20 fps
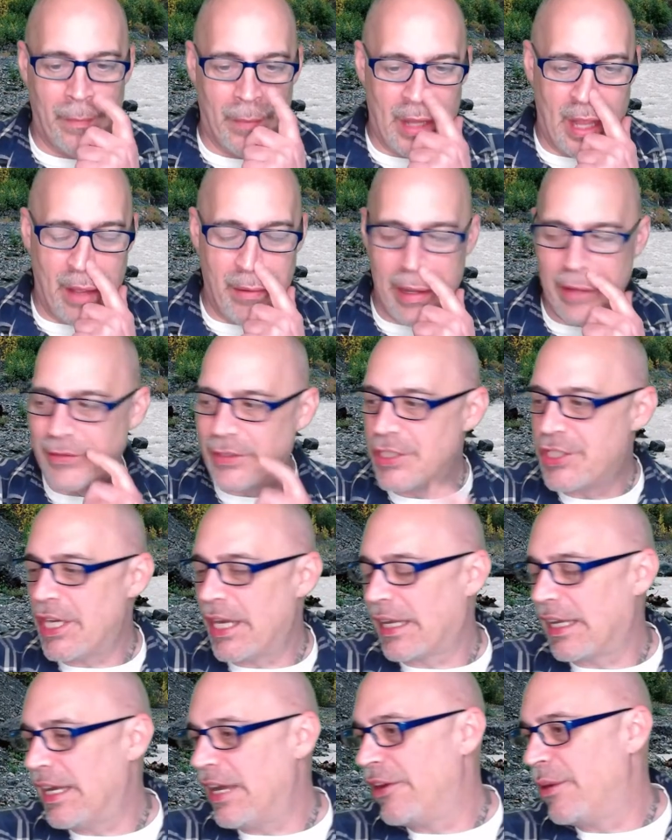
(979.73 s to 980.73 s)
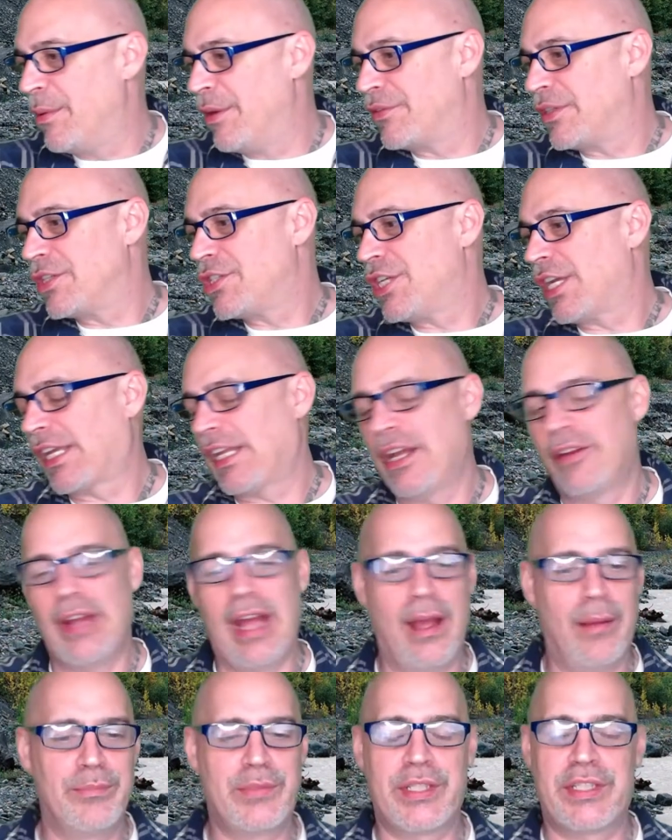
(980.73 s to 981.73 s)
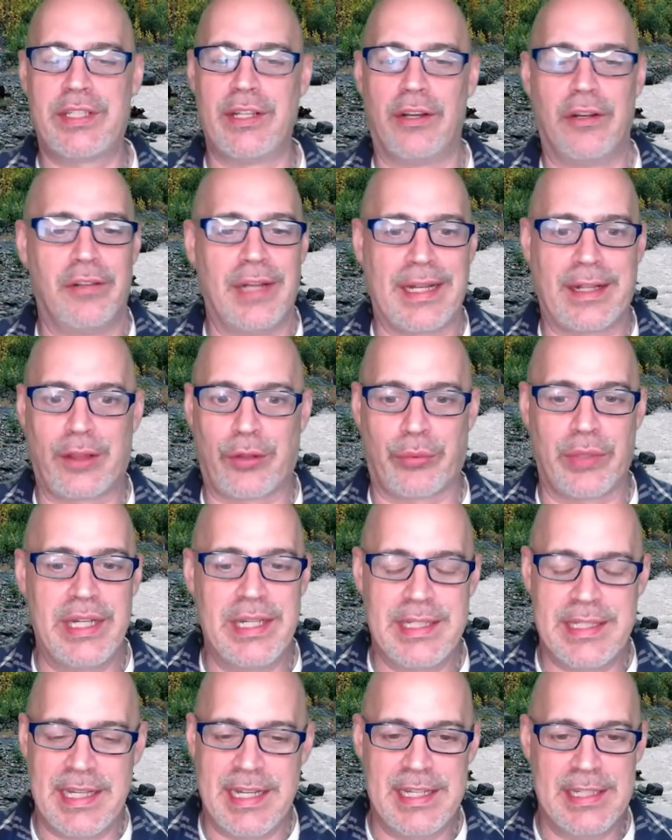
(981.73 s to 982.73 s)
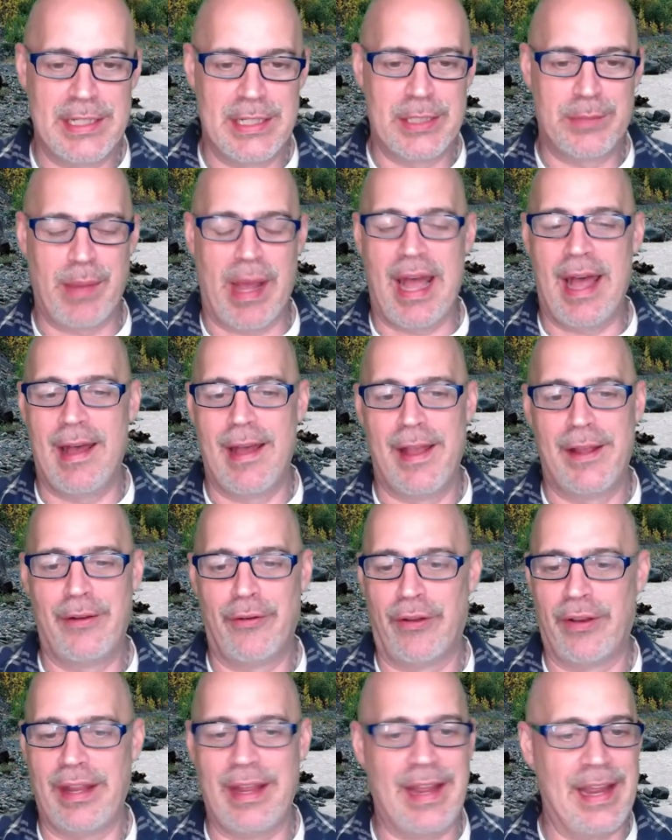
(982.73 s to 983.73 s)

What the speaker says: I'm gonna have to check it out. I'm still like 3 seasons behind on